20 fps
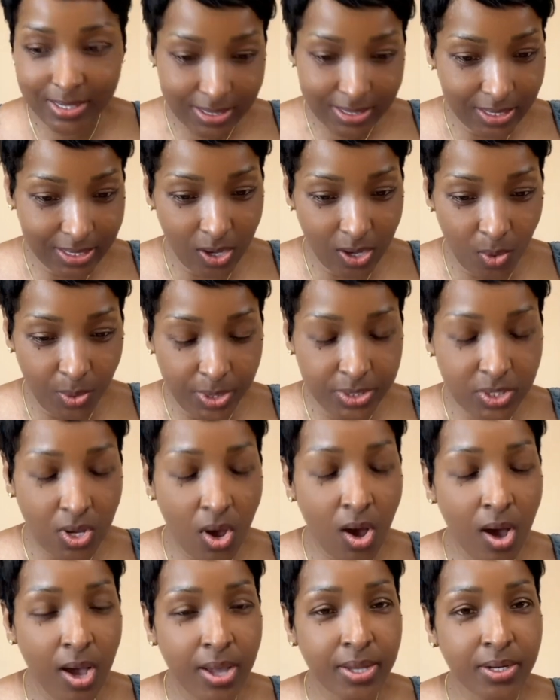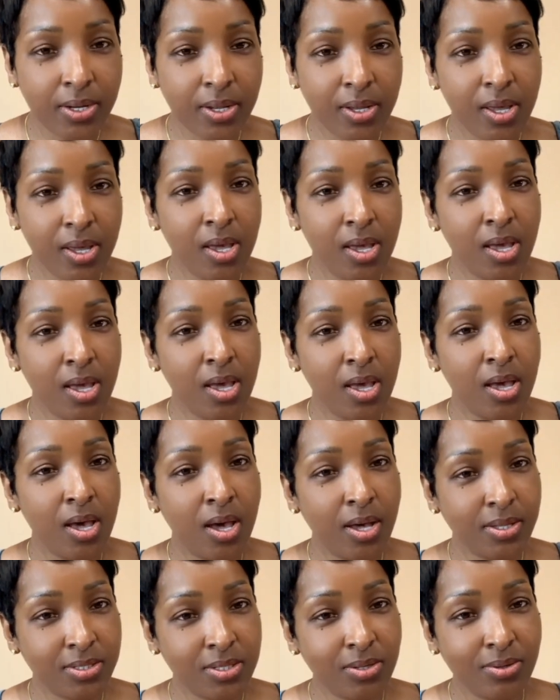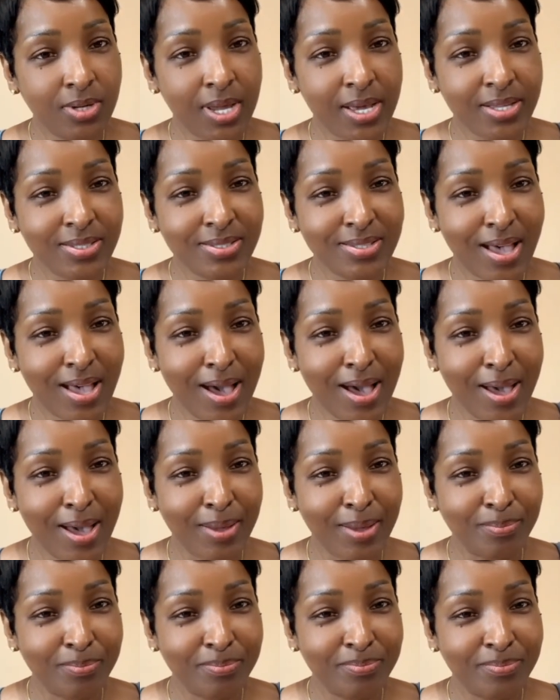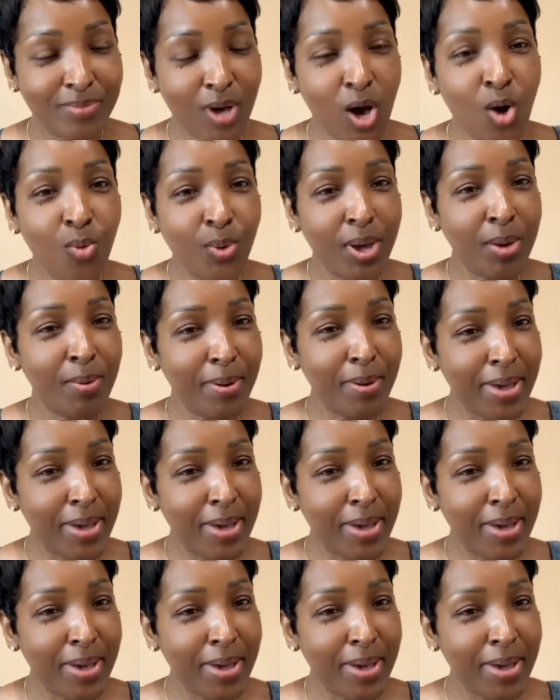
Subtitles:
the goings on. Until next time. Oh, wait.